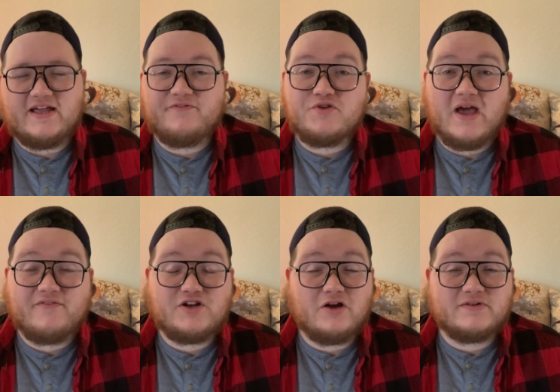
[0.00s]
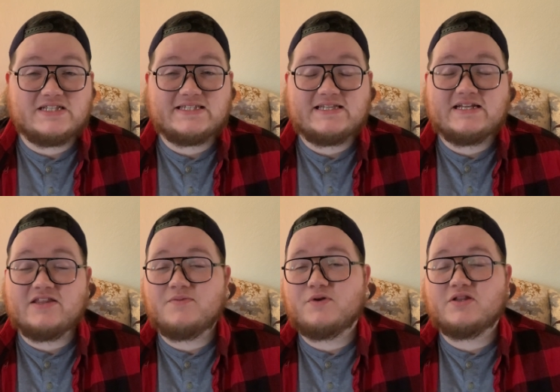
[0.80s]
If you haven't already seen,
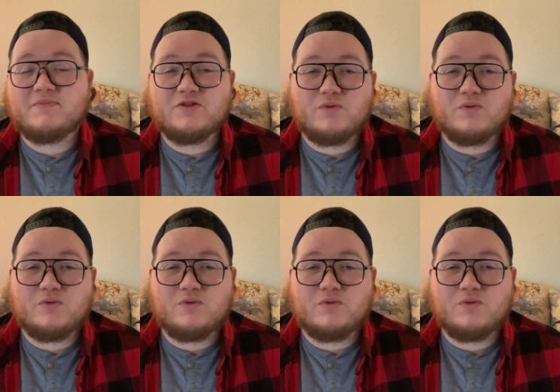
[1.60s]
the Book of the Month